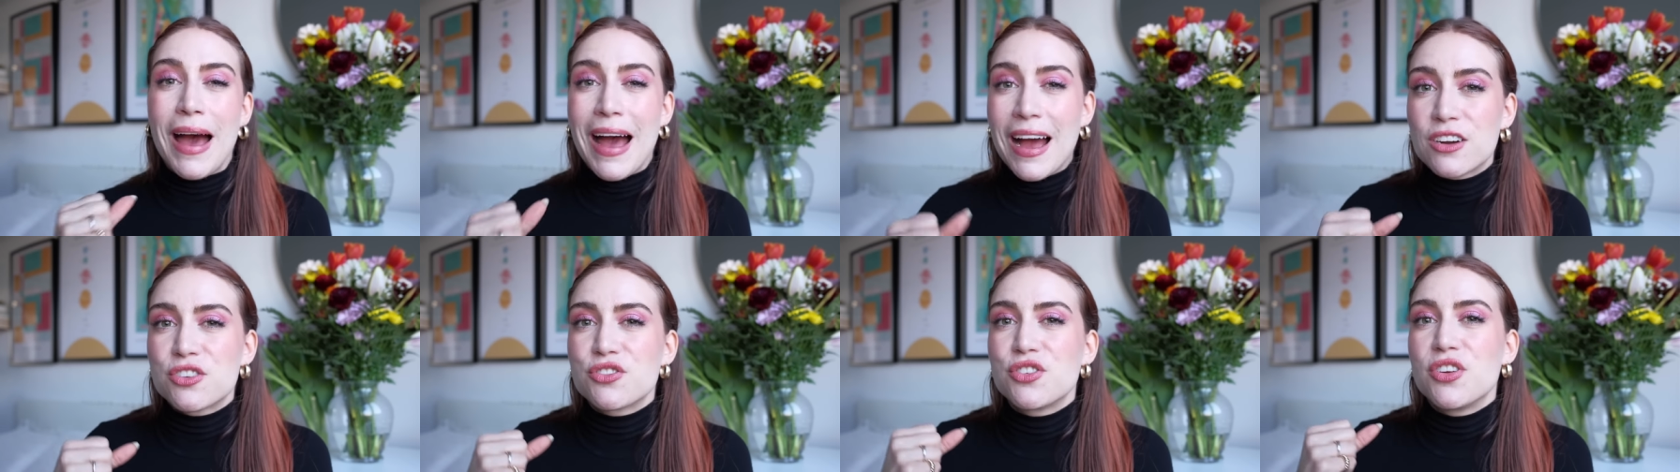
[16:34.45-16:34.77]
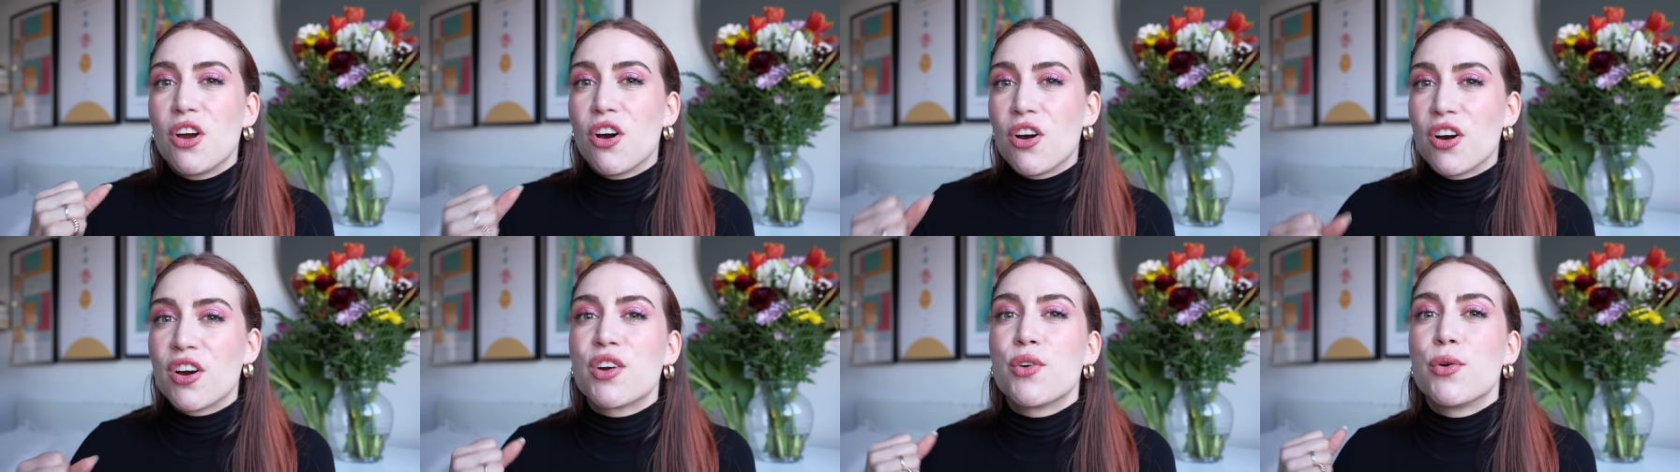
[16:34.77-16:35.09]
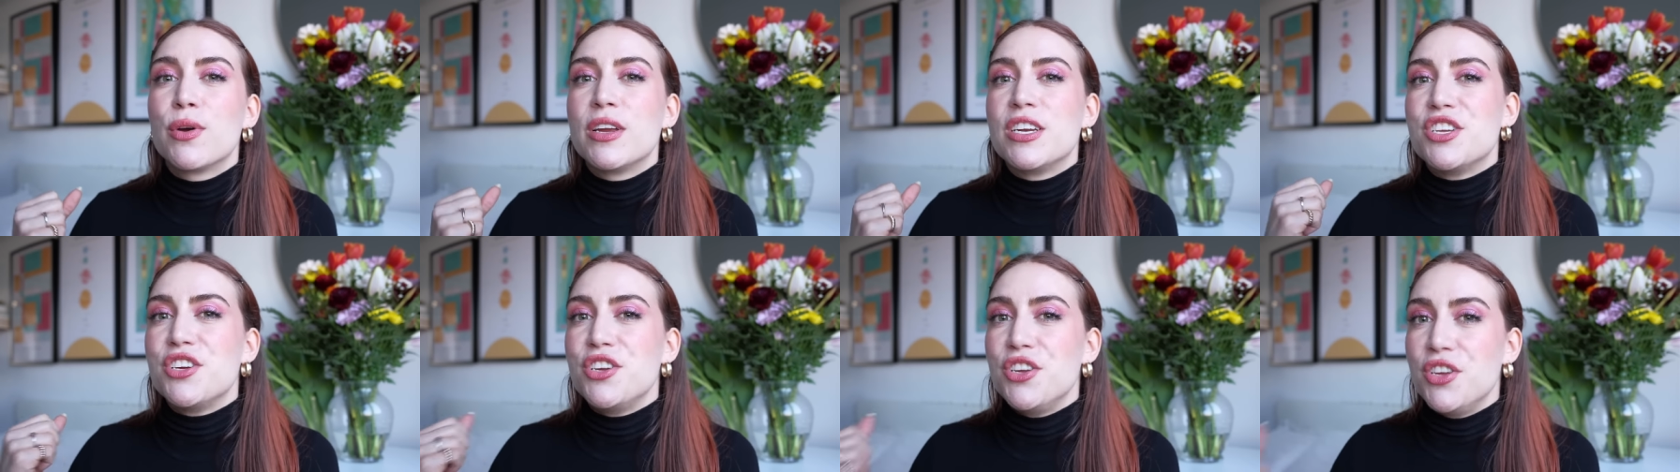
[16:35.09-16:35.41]
actually are
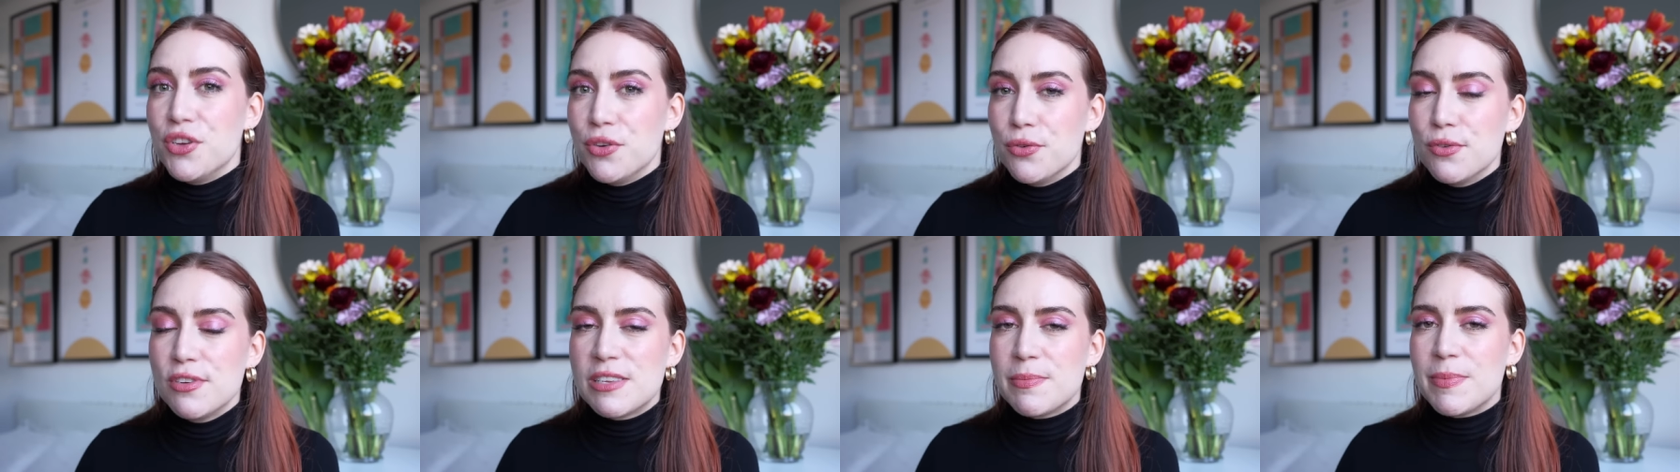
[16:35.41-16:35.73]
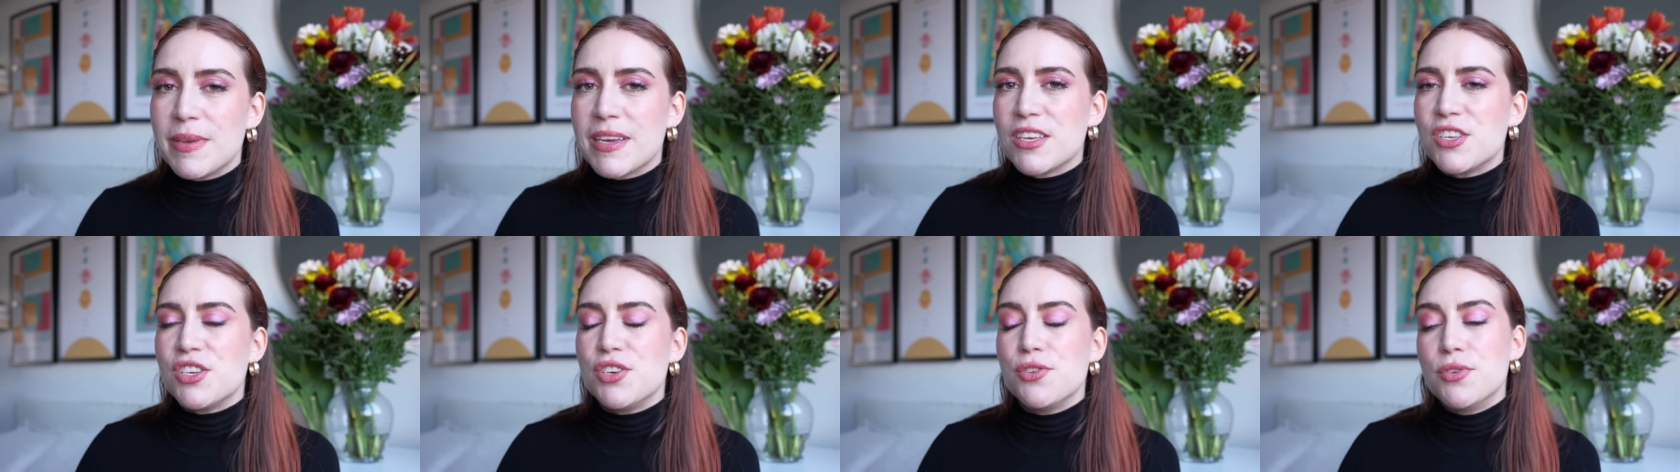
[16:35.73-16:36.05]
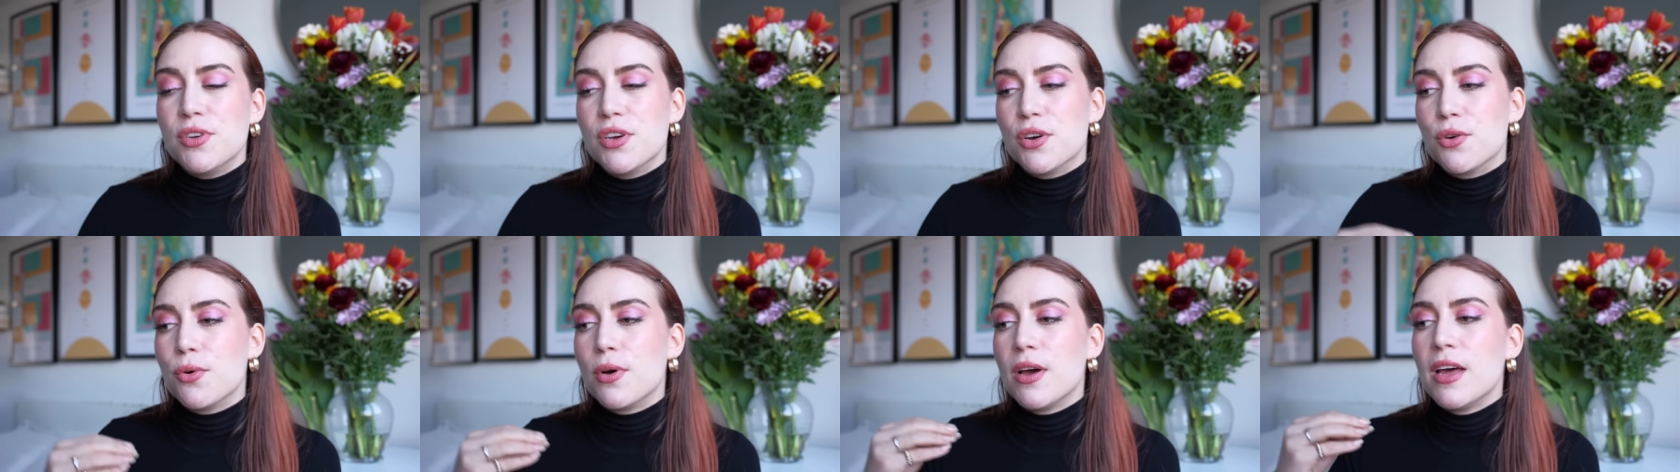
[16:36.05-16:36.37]
going to use because you
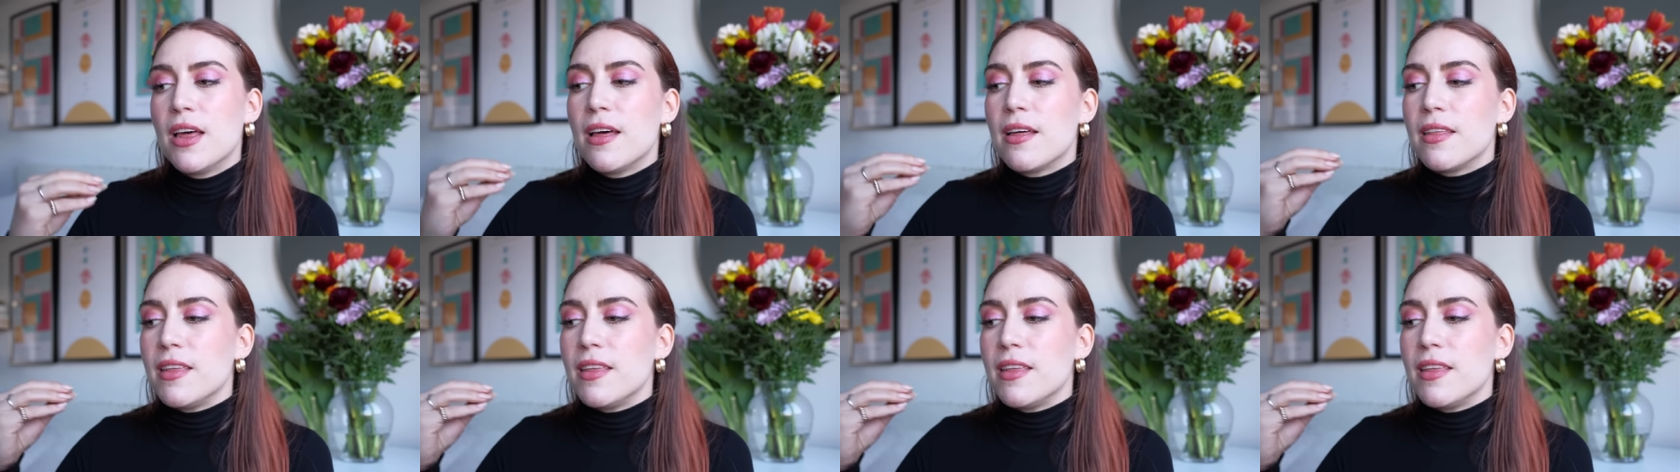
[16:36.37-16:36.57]
know